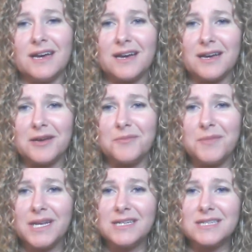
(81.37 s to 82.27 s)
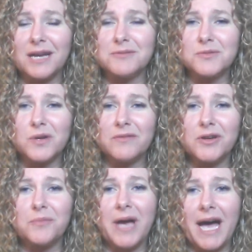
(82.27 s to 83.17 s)
Uh, many times whatever
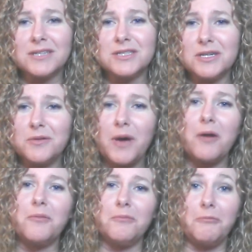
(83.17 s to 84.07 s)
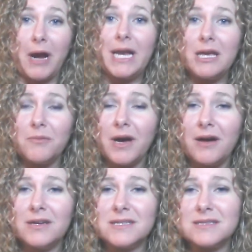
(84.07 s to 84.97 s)
you're passionate about writing
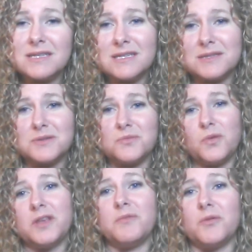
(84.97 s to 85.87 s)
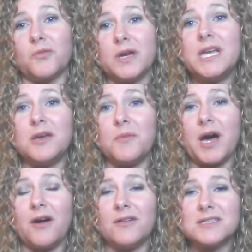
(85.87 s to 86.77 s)
about is is what you've been reading
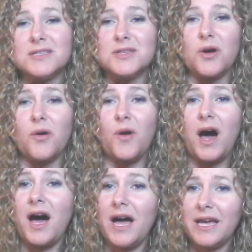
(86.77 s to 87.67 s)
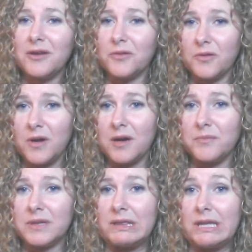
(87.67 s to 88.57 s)
about. So I grew
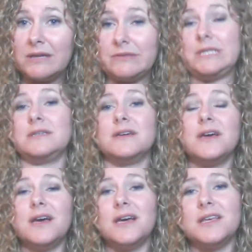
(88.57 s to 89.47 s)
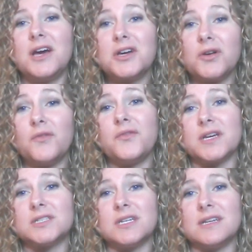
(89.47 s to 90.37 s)
up loving young adult
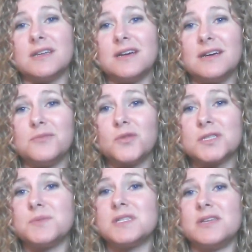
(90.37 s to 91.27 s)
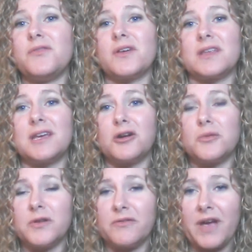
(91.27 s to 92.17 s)
fiction, uh, more specifically
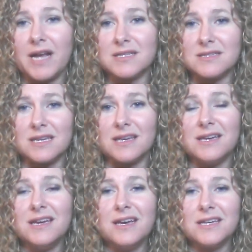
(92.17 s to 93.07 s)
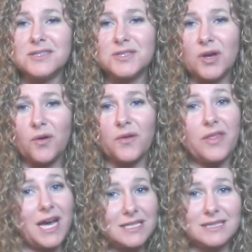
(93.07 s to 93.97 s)
urban fantasy. So
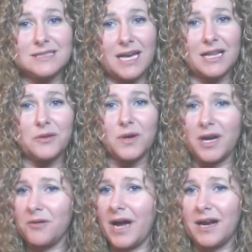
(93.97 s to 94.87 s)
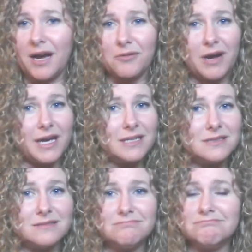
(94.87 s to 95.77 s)
that is exactly what I write. I
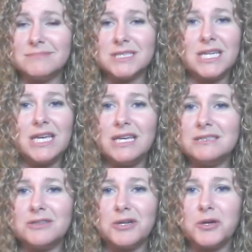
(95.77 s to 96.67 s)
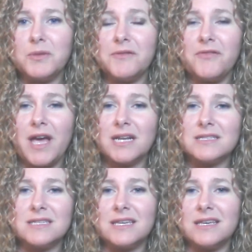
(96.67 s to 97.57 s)
write teen urban
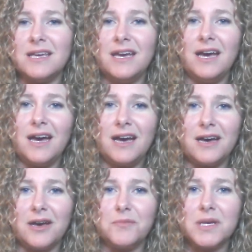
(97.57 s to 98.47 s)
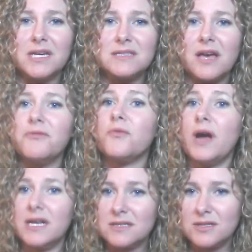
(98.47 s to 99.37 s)
fantasy. Uh, because I've
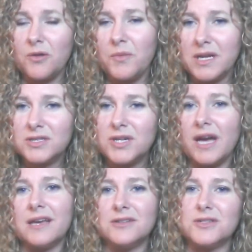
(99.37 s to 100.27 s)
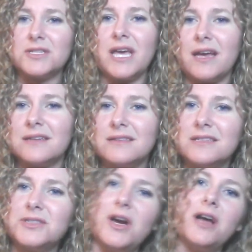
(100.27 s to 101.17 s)
read it so much, I understand
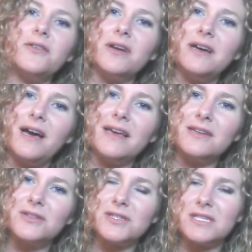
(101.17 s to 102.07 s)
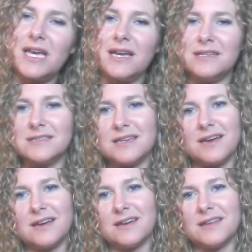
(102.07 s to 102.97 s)
the genre, I understand
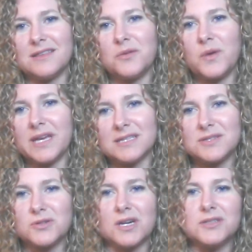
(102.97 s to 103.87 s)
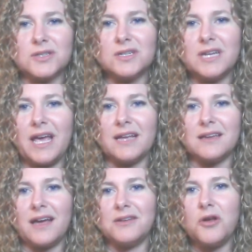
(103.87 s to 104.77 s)
uh, the way it's structured,
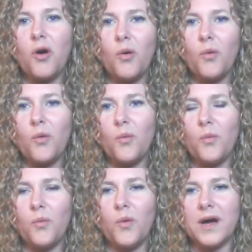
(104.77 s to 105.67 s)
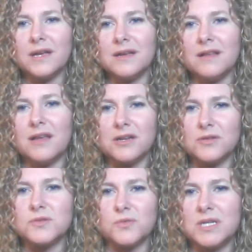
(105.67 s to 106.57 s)
and I know what a lot of
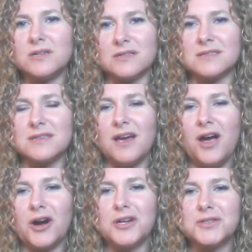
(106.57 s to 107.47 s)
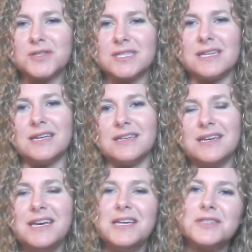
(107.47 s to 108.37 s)
those readers are interested in.
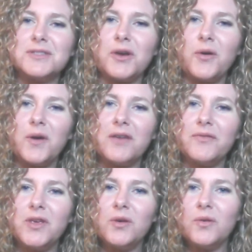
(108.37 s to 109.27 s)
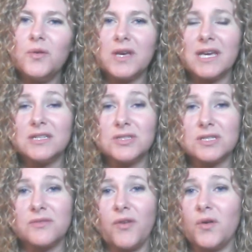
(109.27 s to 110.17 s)
So if you can
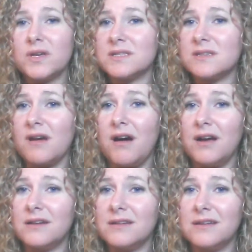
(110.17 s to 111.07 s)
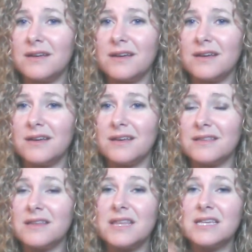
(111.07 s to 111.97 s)
just focus on uh,
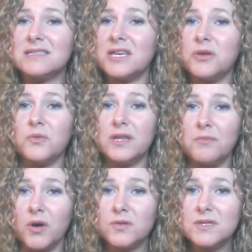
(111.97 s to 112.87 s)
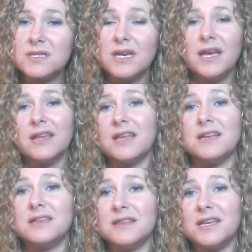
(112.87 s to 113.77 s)
the things that you read the most,
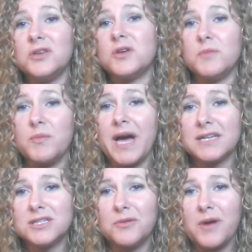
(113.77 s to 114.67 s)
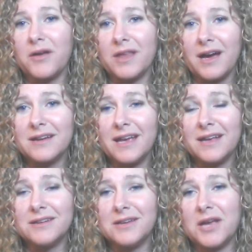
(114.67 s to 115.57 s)
then, then you can be passionate about that
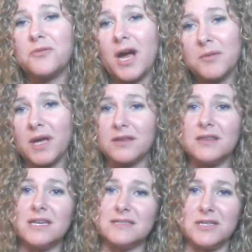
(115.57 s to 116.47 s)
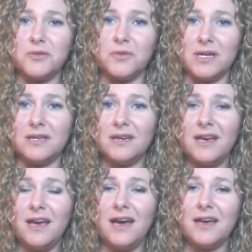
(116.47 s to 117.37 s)
and, and write about the things that you read
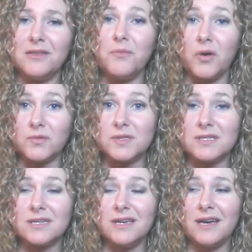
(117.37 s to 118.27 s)
the most.